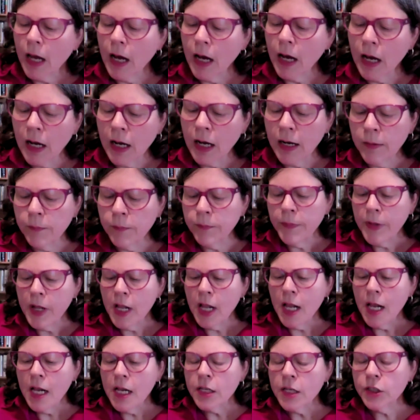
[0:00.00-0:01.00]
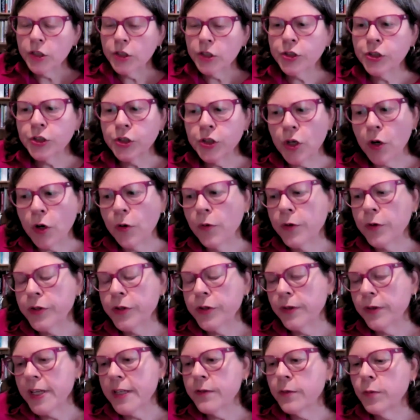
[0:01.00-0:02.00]
Um, so
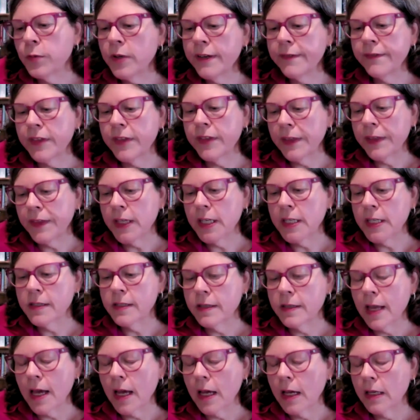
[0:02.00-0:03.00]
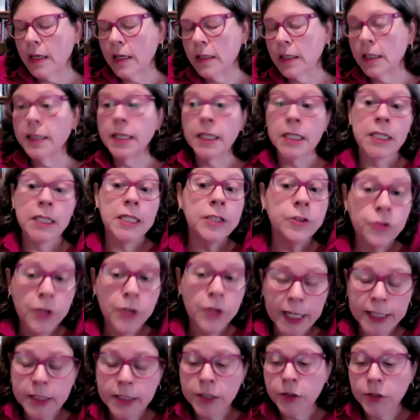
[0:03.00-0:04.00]
so that's one of the things that that he
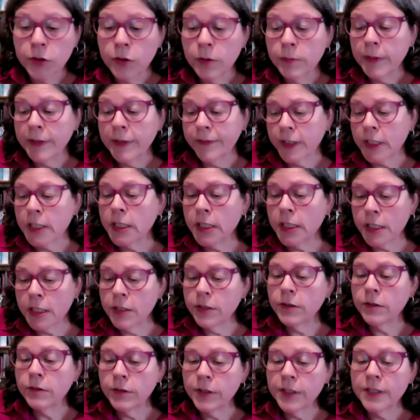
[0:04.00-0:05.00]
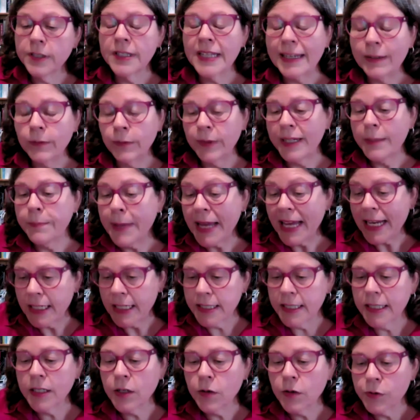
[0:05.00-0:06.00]
tried to do and we've continued is like when a
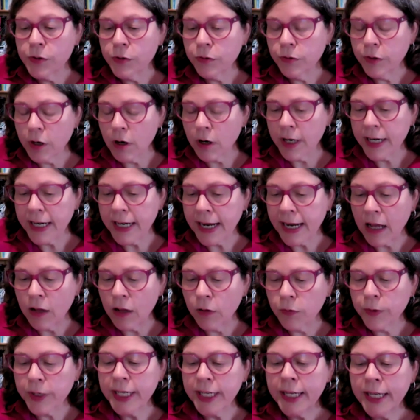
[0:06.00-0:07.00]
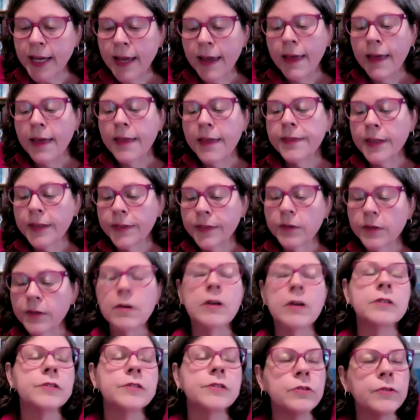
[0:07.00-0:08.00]
painting goes to an art gallery that
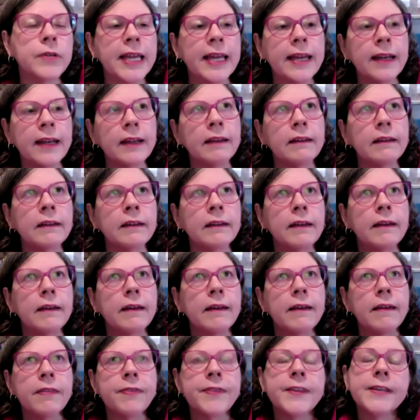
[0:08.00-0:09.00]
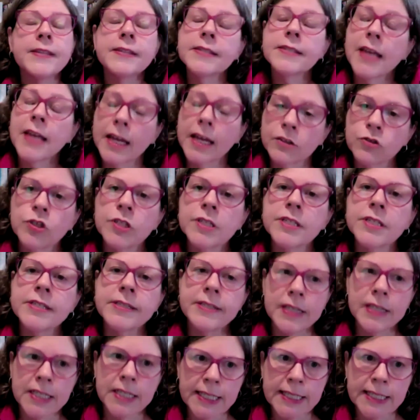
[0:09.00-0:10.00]
they're also getting the
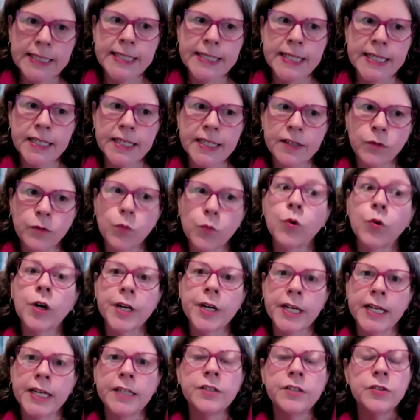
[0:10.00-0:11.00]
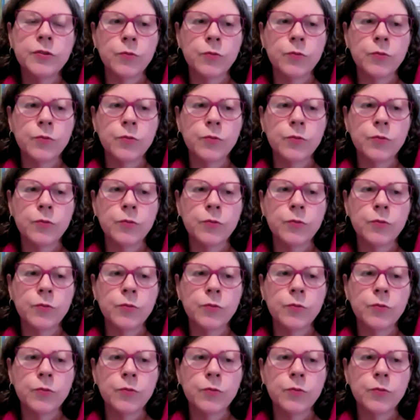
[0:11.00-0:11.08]
sketches that he did working